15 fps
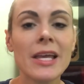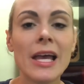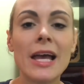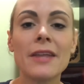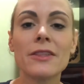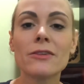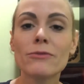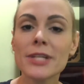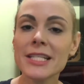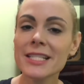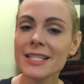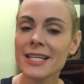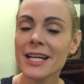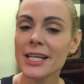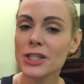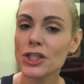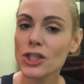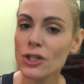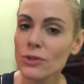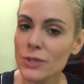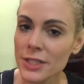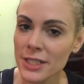And the reason that I
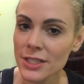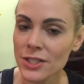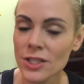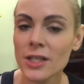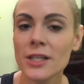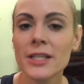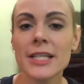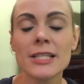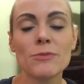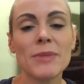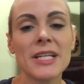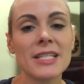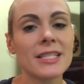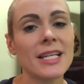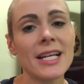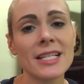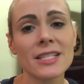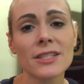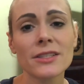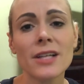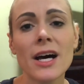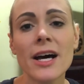chose this song is because it has
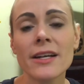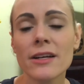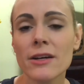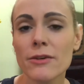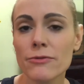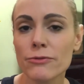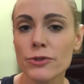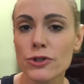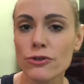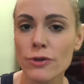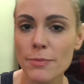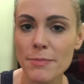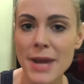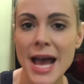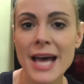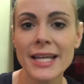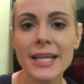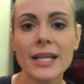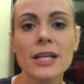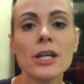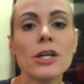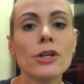a lot of dramatic